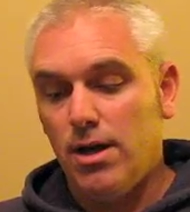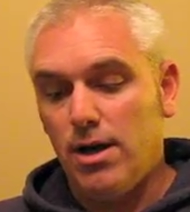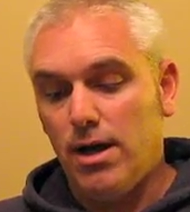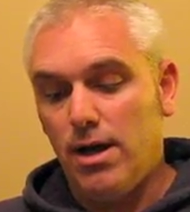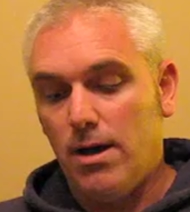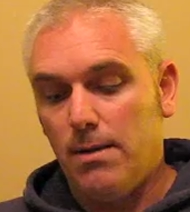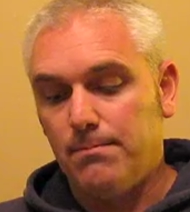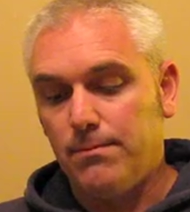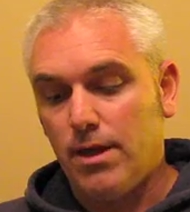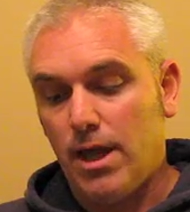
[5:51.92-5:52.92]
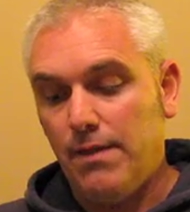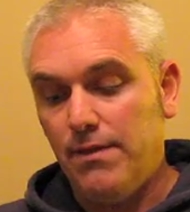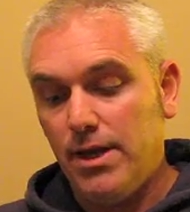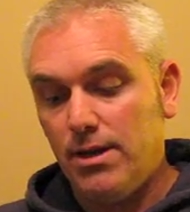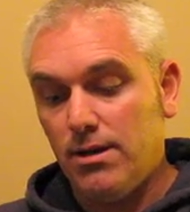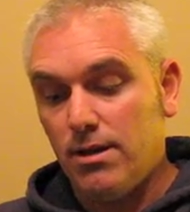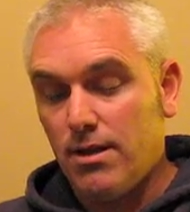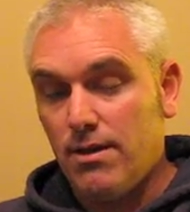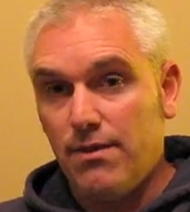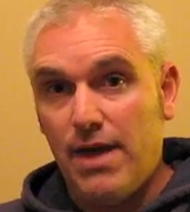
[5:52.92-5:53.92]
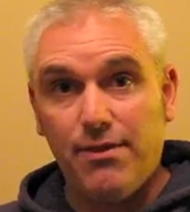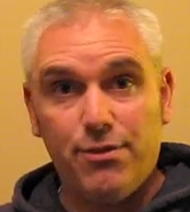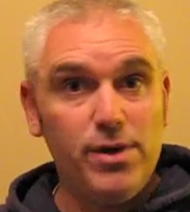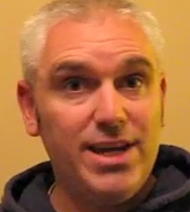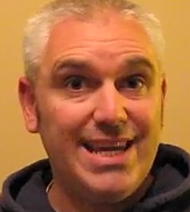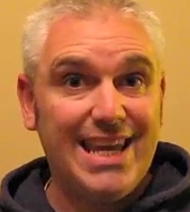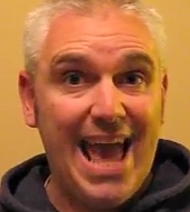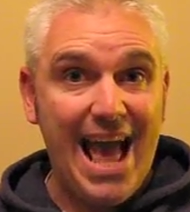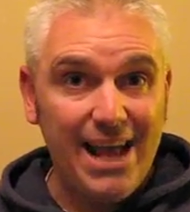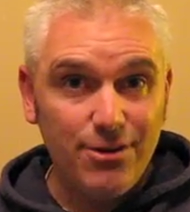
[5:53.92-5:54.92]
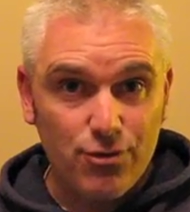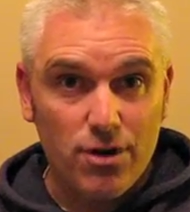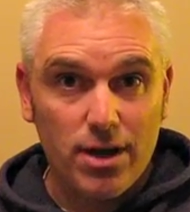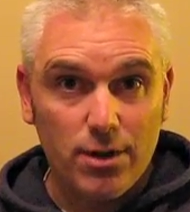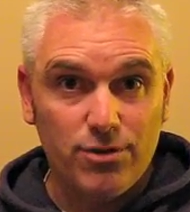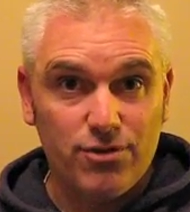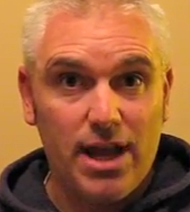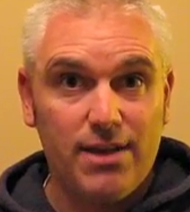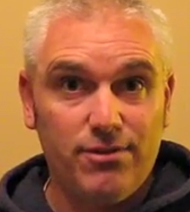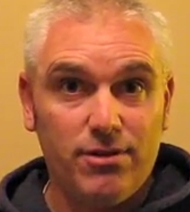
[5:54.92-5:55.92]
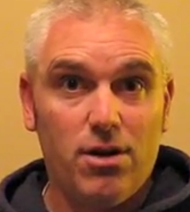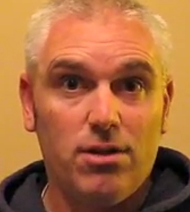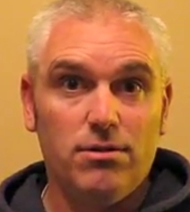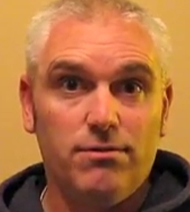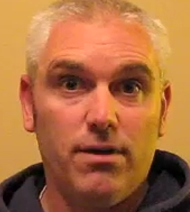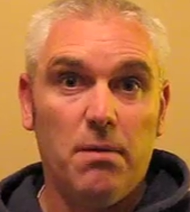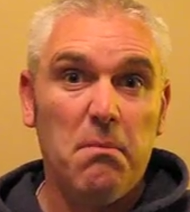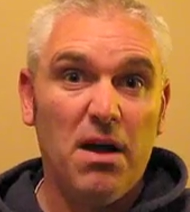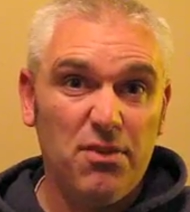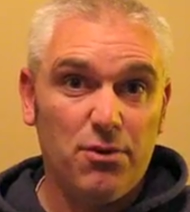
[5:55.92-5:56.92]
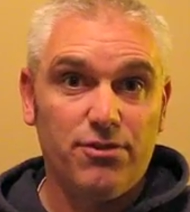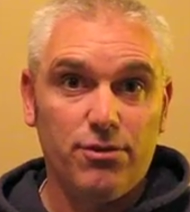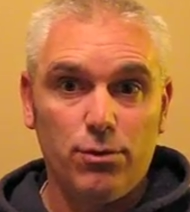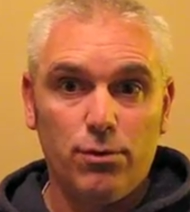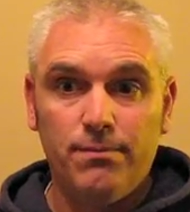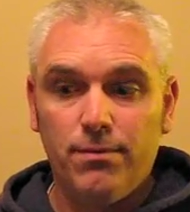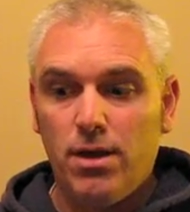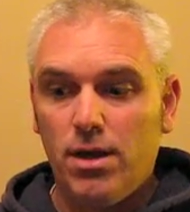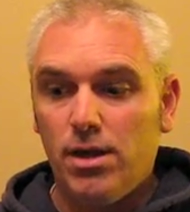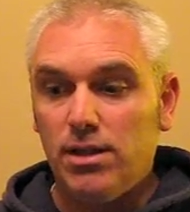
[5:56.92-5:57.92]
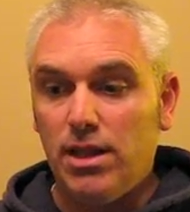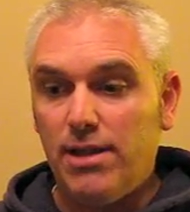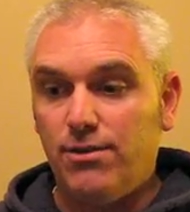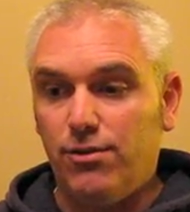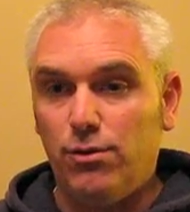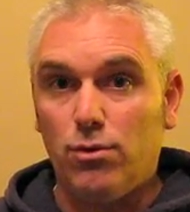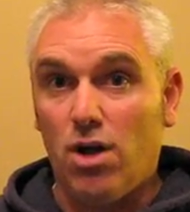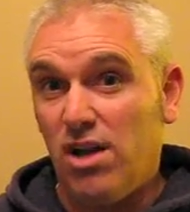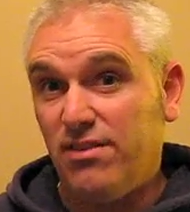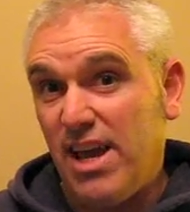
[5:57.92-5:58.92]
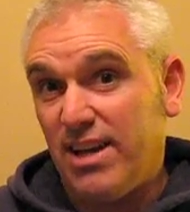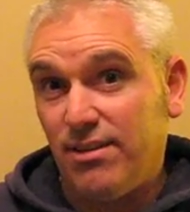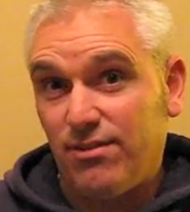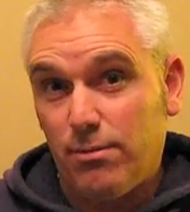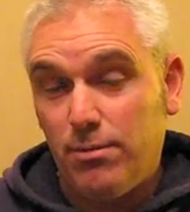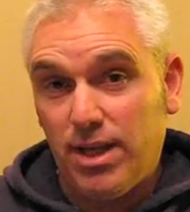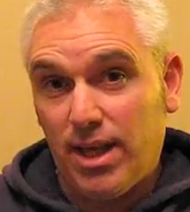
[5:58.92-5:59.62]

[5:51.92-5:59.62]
And then that 3D CAD drawing, which lasted all of a month or two, led to contacting somebody in